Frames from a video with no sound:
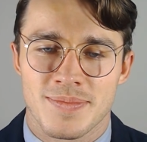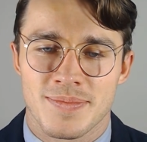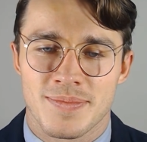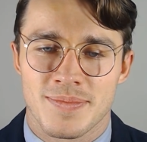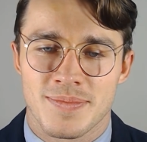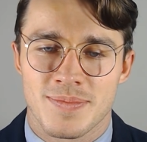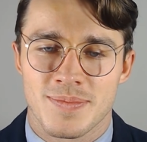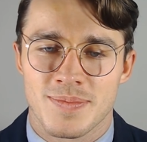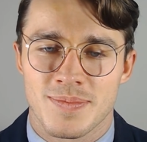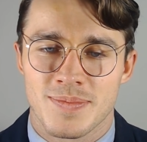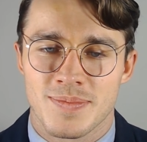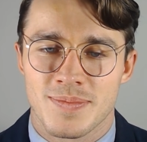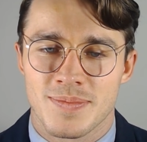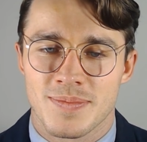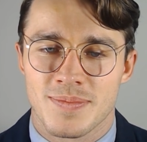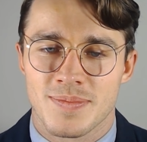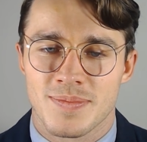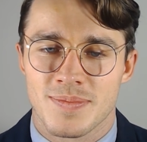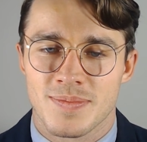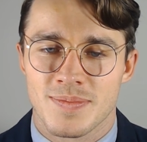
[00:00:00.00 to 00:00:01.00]

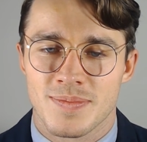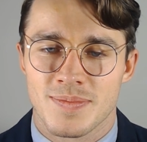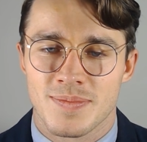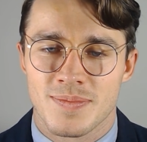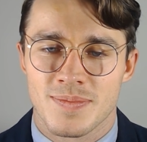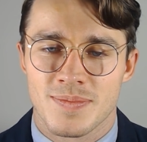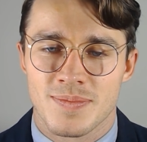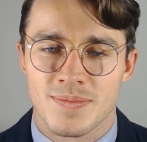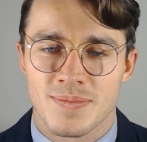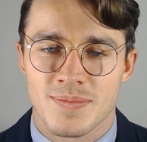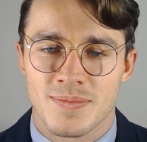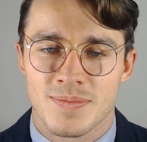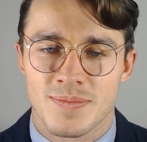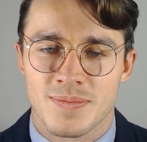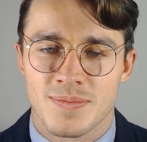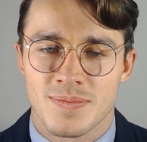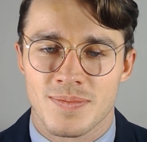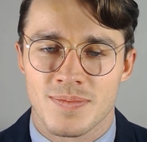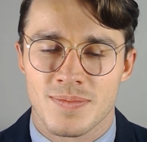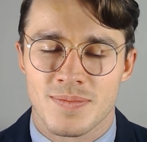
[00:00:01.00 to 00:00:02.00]

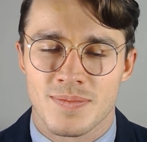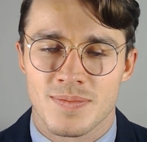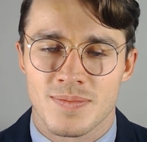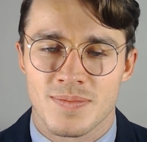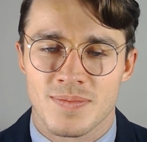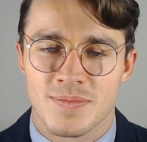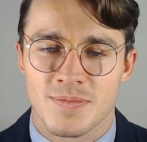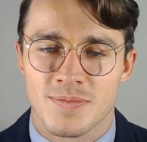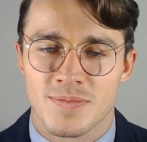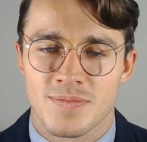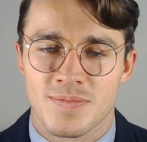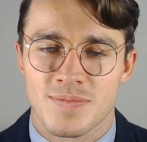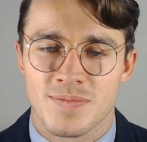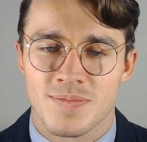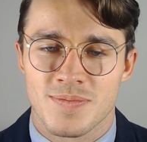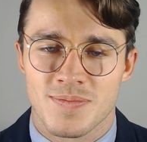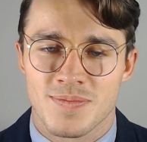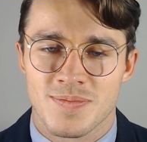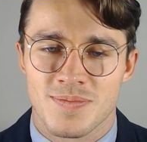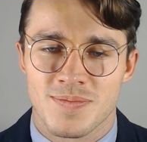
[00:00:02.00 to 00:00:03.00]

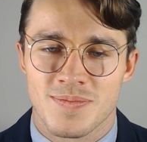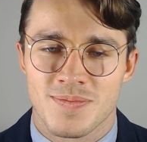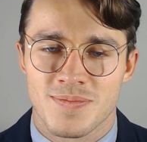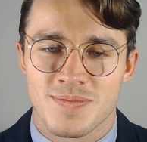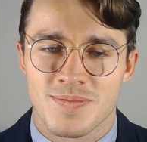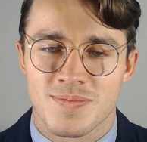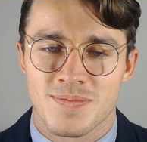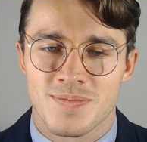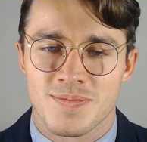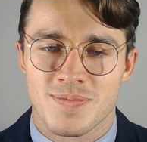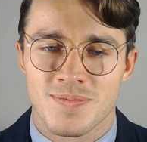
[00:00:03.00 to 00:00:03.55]
(silence)